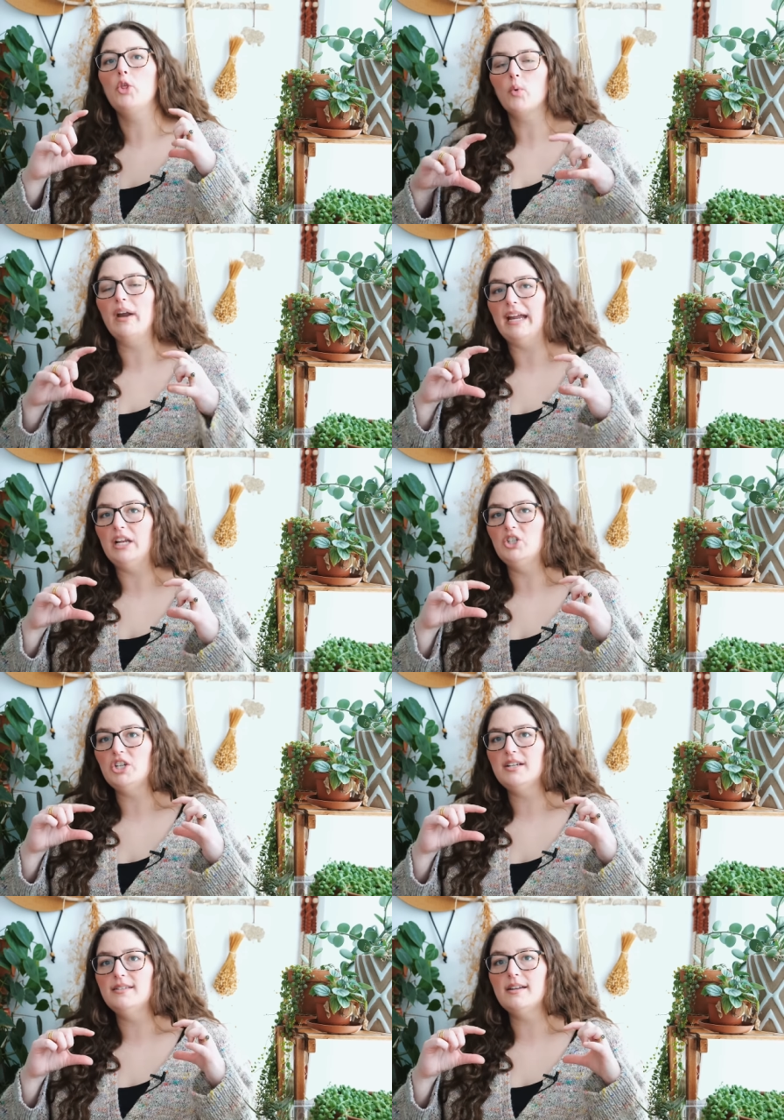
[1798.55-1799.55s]
3
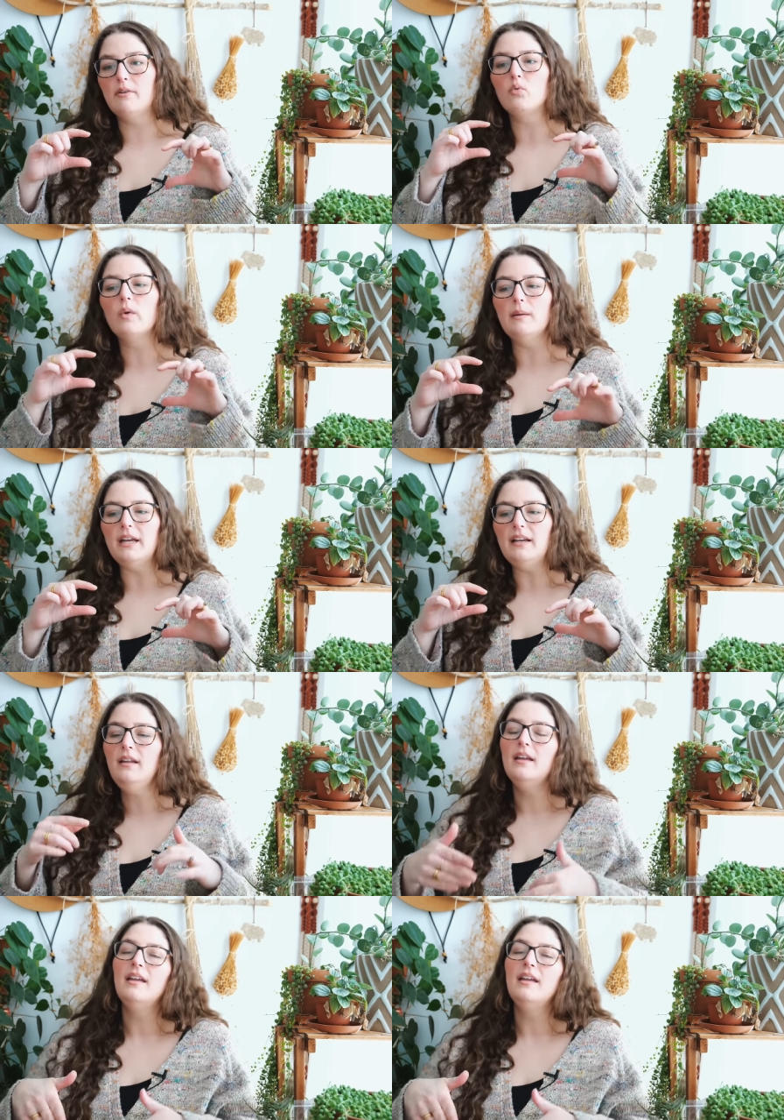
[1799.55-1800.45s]
inches of ribbing